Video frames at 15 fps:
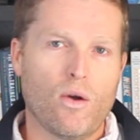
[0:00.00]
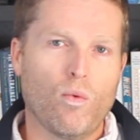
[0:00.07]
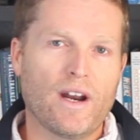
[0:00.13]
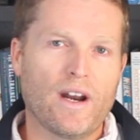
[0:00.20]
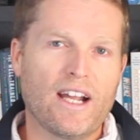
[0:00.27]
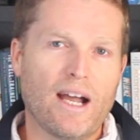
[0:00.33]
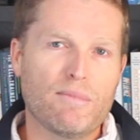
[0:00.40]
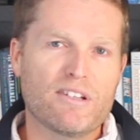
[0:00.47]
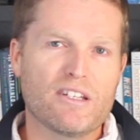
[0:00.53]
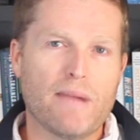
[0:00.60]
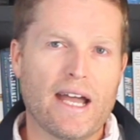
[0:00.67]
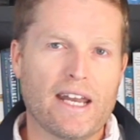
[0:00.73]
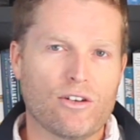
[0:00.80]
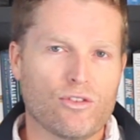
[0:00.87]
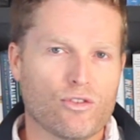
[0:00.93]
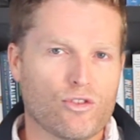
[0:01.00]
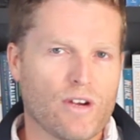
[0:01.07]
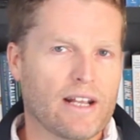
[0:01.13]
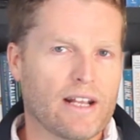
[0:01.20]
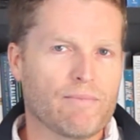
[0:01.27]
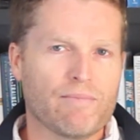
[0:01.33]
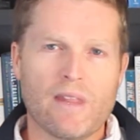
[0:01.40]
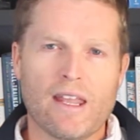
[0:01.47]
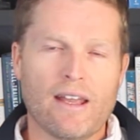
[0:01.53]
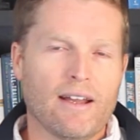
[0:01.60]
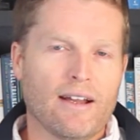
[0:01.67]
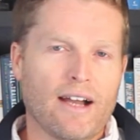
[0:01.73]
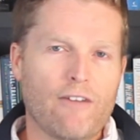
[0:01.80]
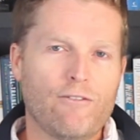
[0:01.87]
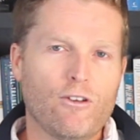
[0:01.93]
When it comes to manager training,
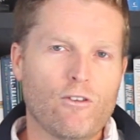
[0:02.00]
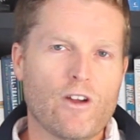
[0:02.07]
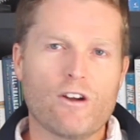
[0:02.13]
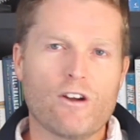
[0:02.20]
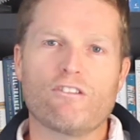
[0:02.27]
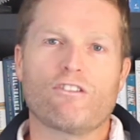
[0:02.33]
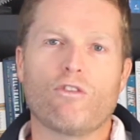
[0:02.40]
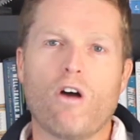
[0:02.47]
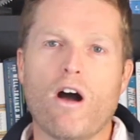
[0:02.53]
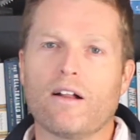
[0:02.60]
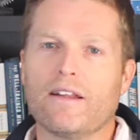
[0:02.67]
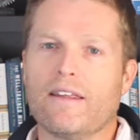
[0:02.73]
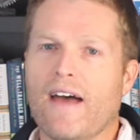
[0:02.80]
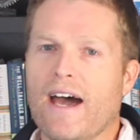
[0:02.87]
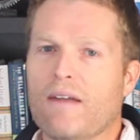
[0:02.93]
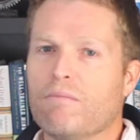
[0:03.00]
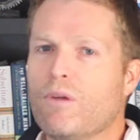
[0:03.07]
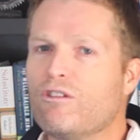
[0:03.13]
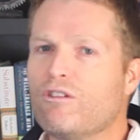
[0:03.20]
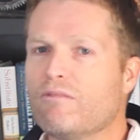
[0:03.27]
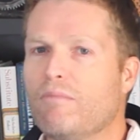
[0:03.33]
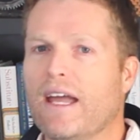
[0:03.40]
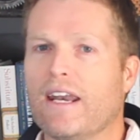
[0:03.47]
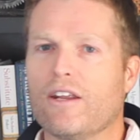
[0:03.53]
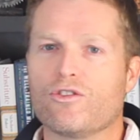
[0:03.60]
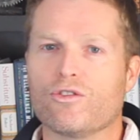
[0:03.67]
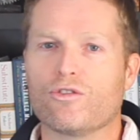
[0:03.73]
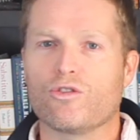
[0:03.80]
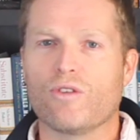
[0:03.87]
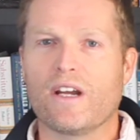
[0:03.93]
I feel very strongly that most
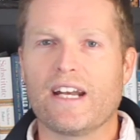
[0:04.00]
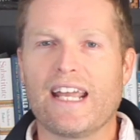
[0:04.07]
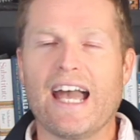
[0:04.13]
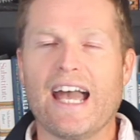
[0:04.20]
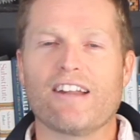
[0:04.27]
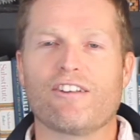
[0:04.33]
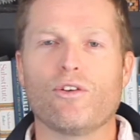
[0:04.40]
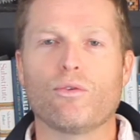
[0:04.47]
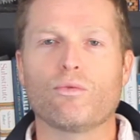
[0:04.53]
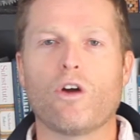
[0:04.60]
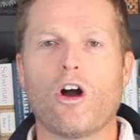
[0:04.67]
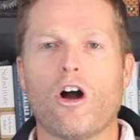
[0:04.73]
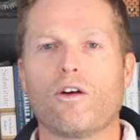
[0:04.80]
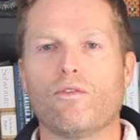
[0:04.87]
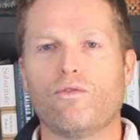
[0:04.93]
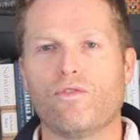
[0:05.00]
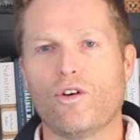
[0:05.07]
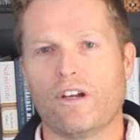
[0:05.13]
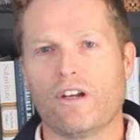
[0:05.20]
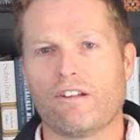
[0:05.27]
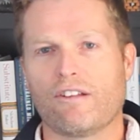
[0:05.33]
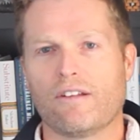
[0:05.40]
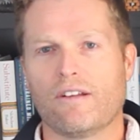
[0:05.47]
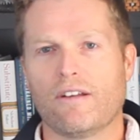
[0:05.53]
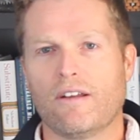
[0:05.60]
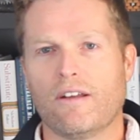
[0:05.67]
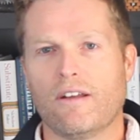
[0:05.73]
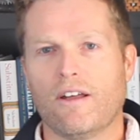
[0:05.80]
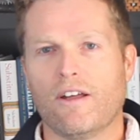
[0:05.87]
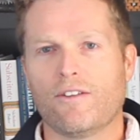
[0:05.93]
manager training has the wrong focus.
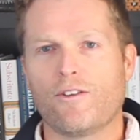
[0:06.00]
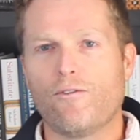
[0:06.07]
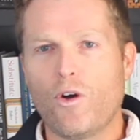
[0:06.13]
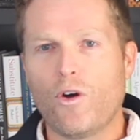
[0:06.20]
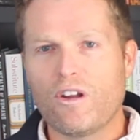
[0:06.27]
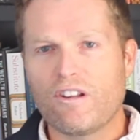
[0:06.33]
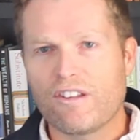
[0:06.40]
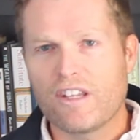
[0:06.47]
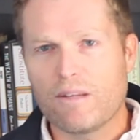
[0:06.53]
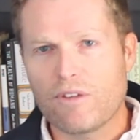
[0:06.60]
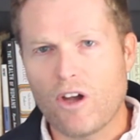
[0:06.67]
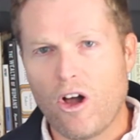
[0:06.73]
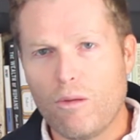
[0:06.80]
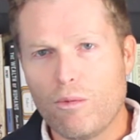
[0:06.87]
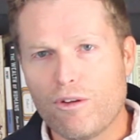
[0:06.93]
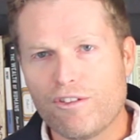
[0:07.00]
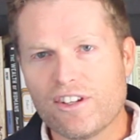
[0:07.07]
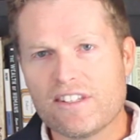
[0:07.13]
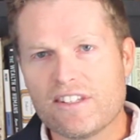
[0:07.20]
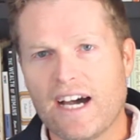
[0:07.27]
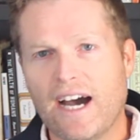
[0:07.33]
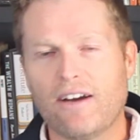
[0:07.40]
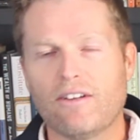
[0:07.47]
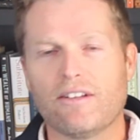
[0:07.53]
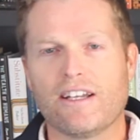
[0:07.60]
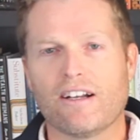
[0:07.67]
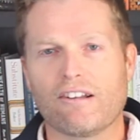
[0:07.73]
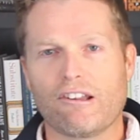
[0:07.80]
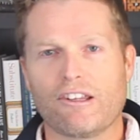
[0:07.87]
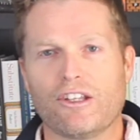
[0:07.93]
The focus seems almost
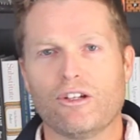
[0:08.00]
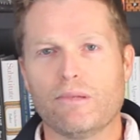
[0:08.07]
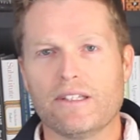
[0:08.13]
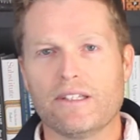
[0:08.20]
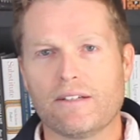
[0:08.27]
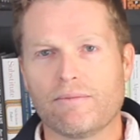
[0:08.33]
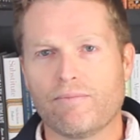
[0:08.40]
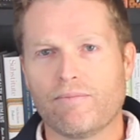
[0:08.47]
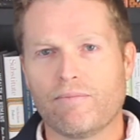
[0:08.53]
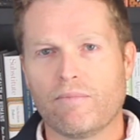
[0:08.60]
entirely on skill building.